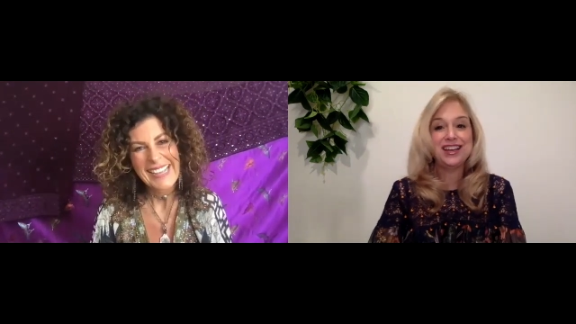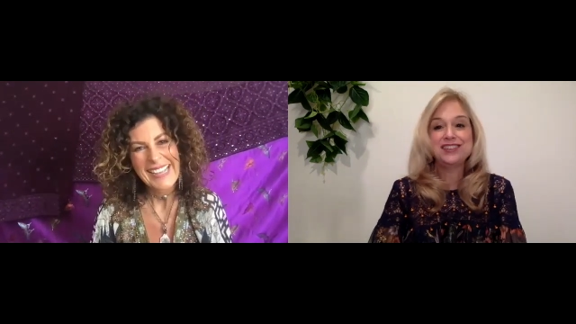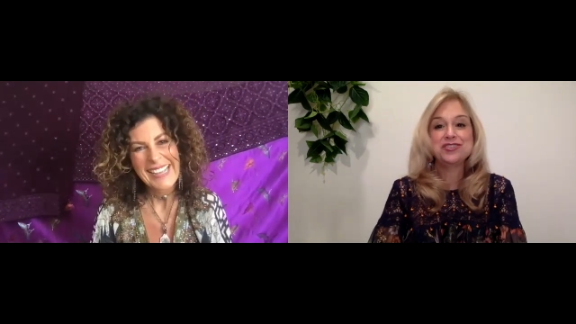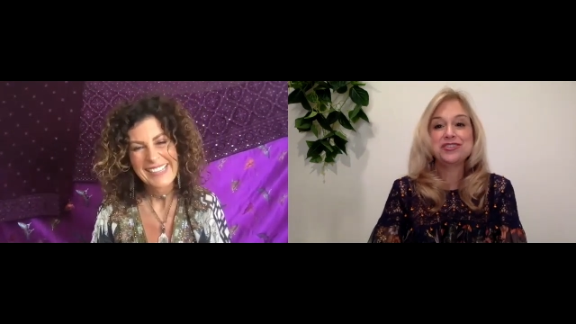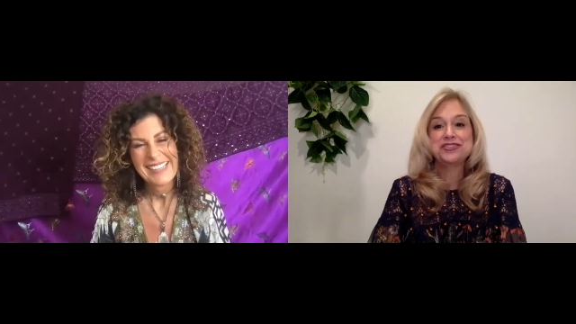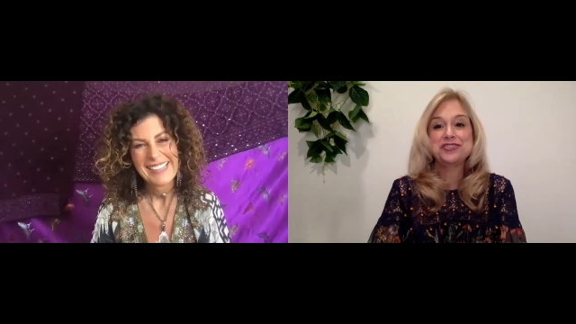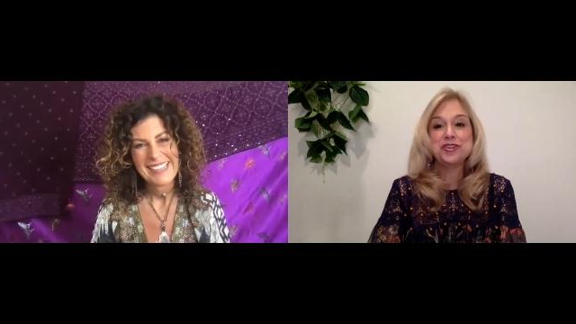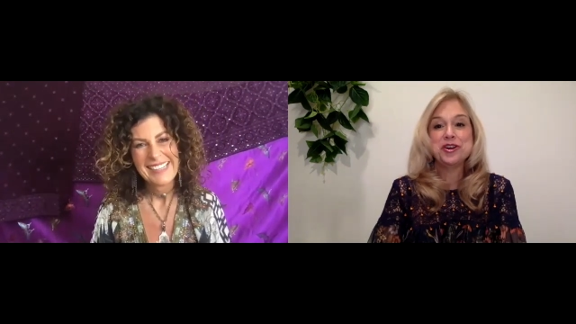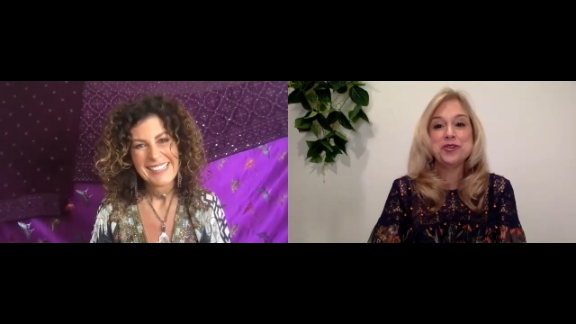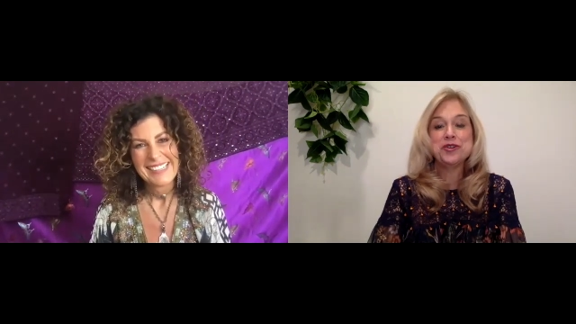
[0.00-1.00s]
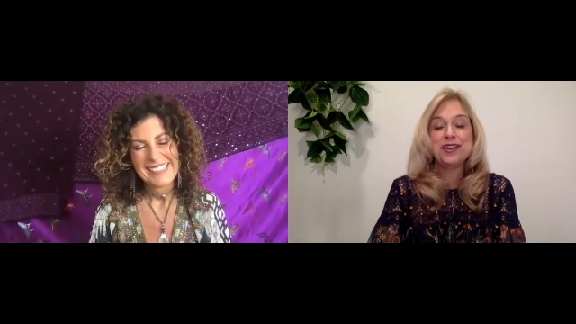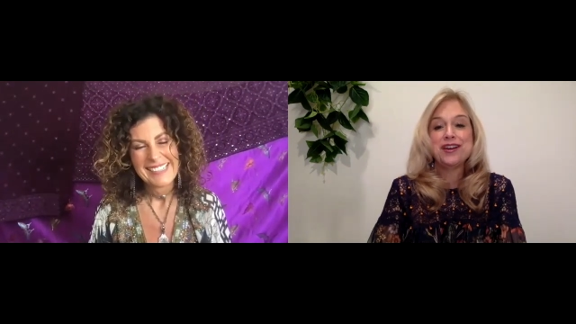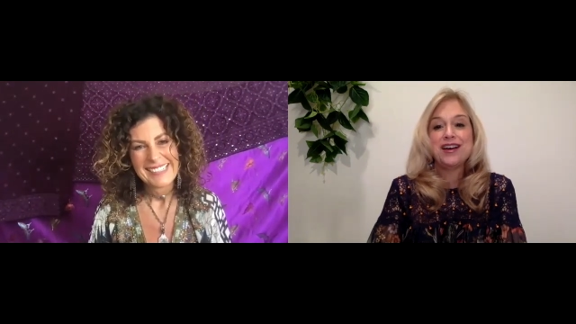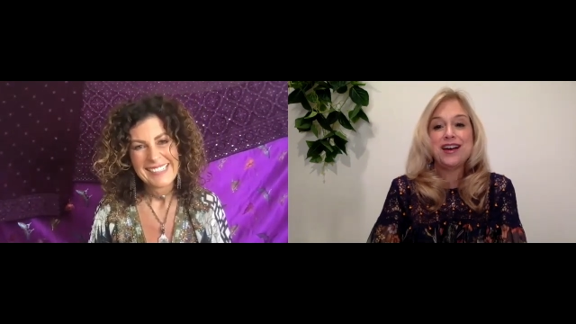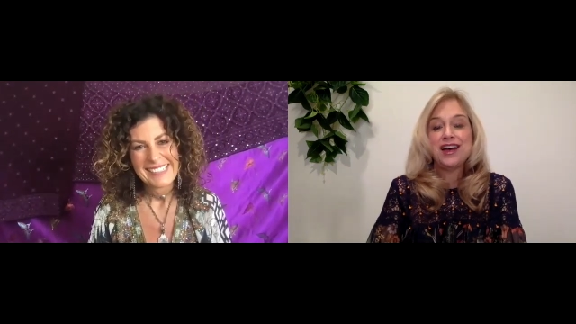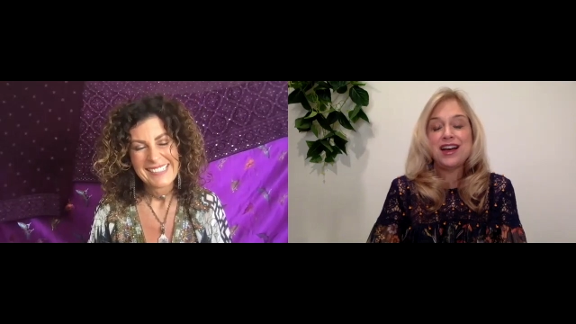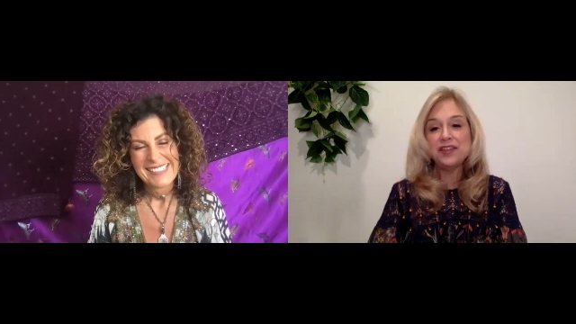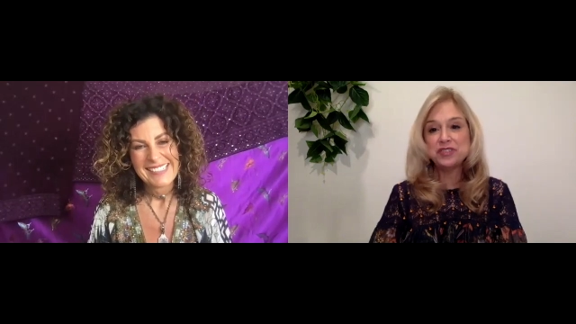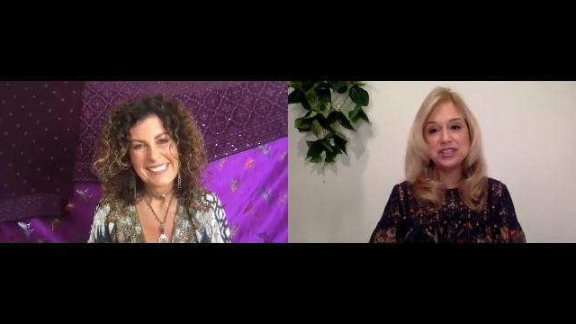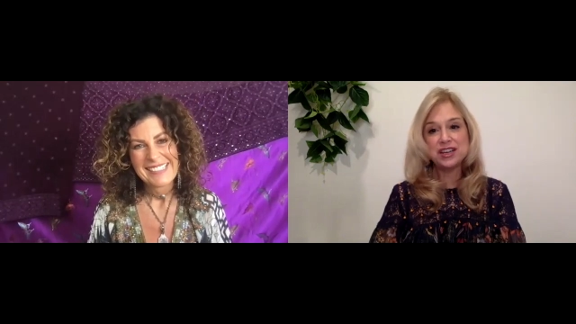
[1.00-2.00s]
Speaker 1: I just, you know, I
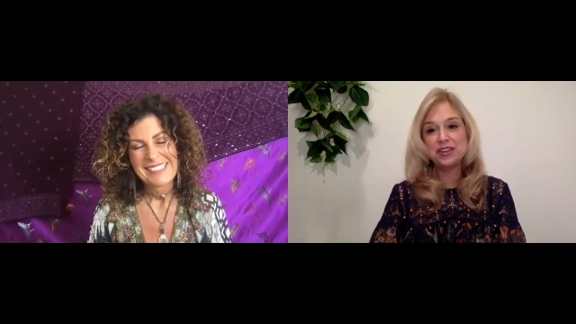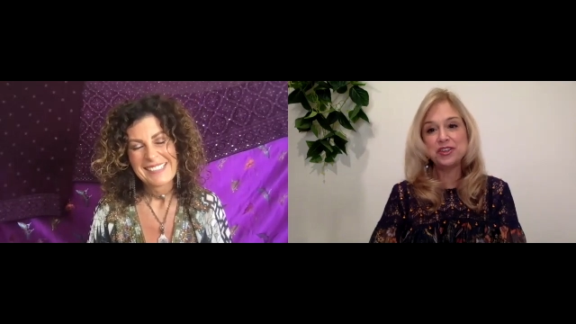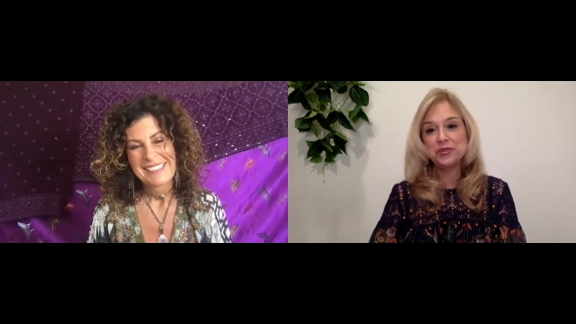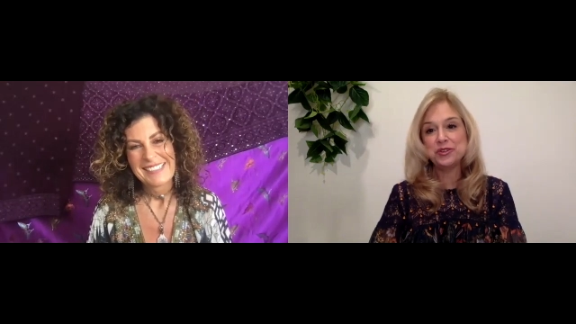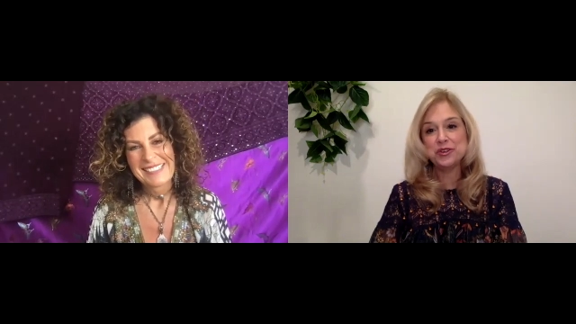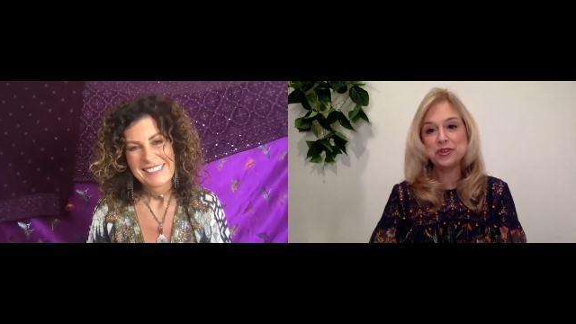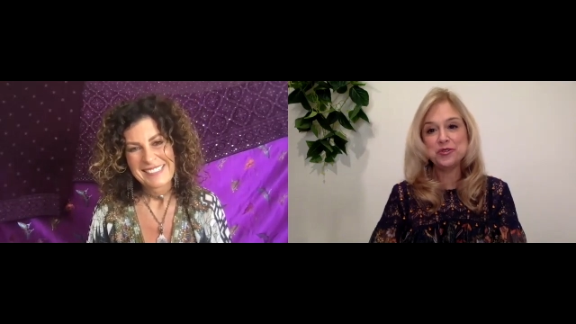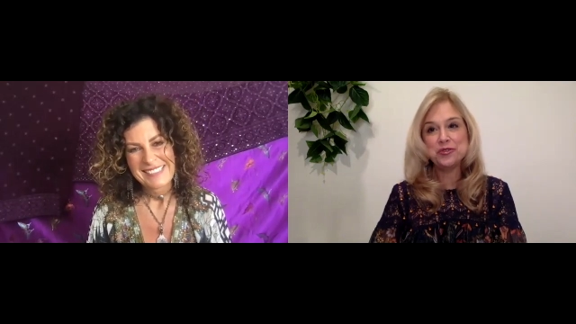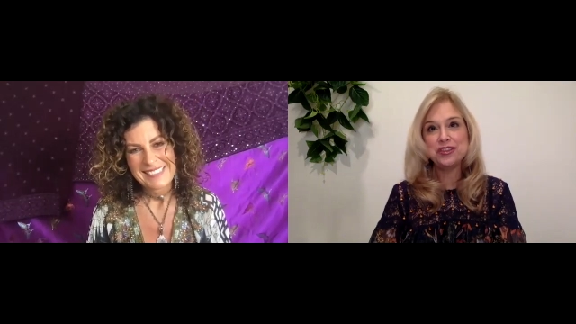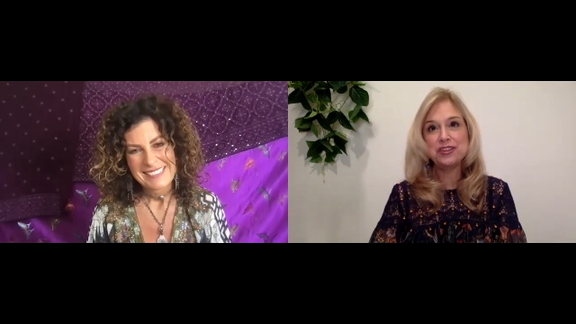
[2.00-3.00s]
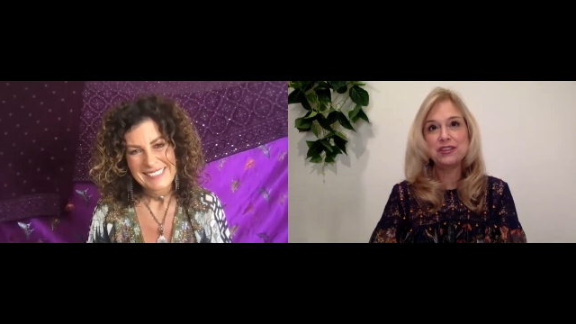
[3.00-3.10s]
have to tell you, you know,